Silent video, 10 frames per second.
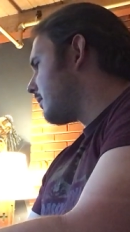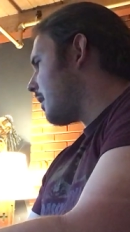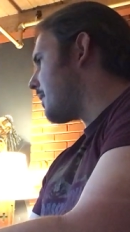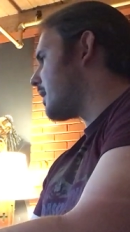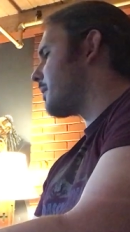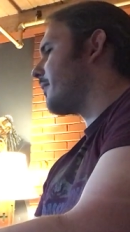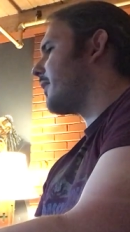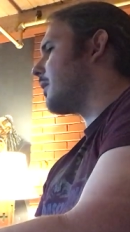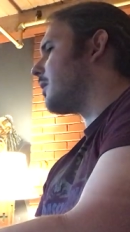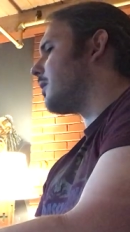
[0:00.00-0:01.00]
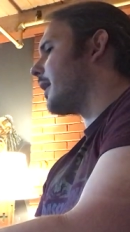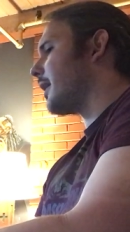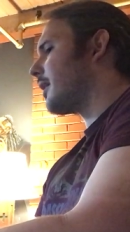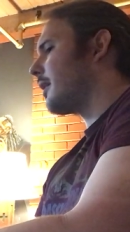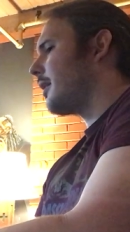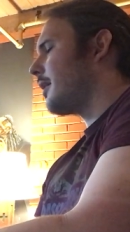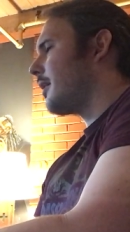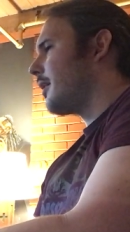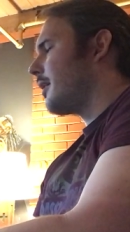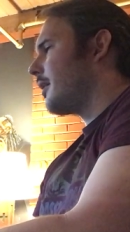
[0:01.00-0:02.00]
it makes them feel like,
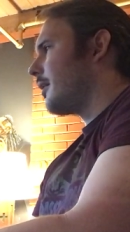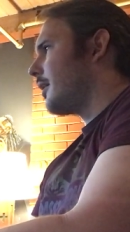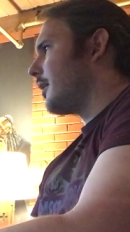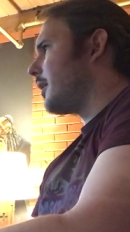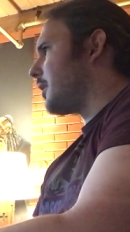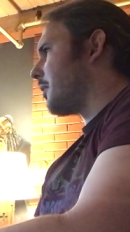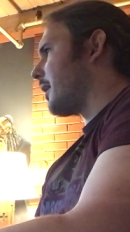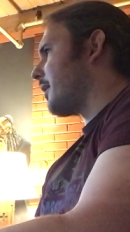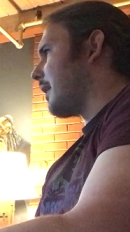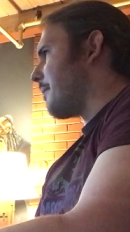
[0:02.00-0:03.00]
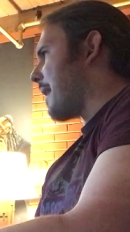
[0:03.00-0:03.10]
you know, like they